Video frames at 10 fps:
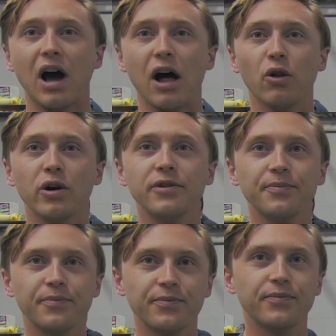alloy,
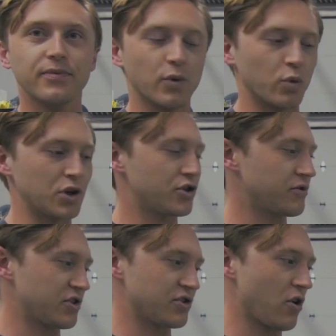which
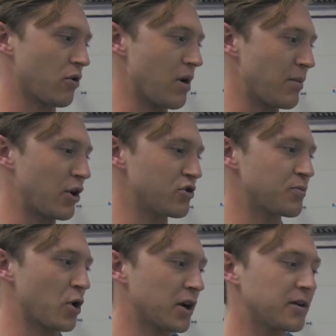just all around better
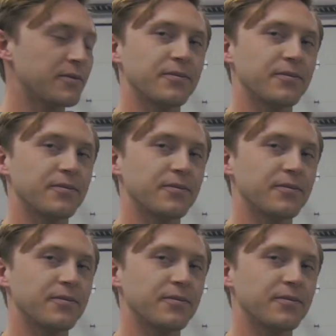spring.